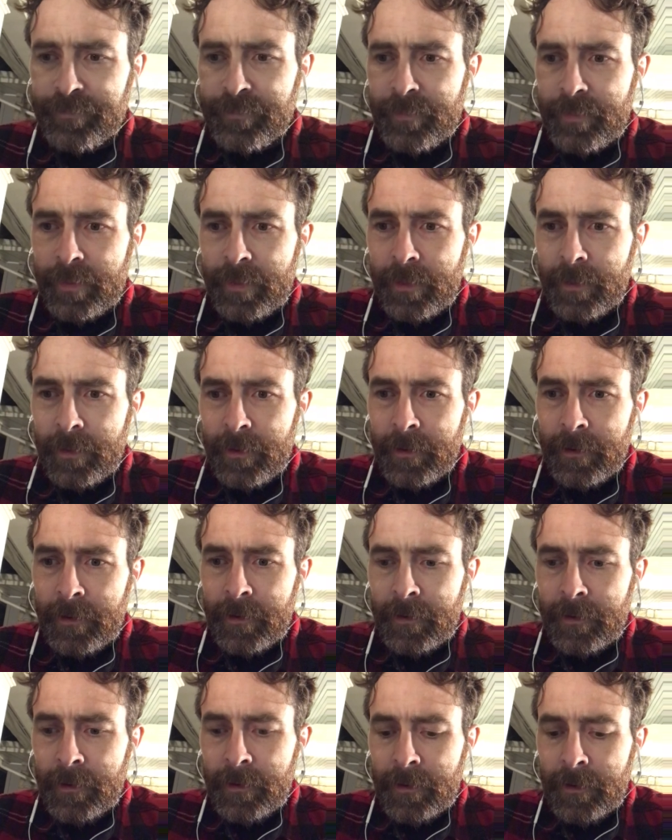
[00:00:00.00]

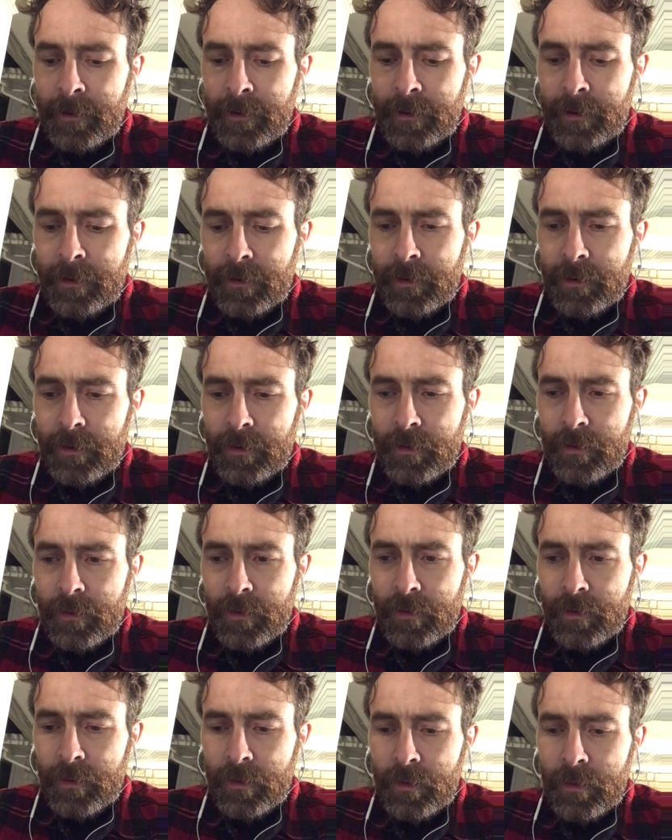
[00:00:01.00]

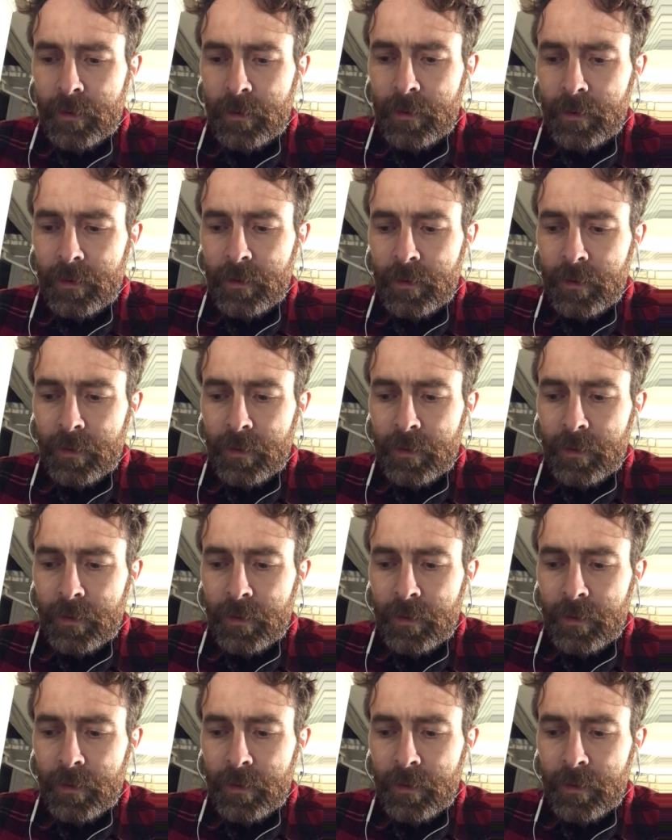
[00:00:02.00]
Nothing is said.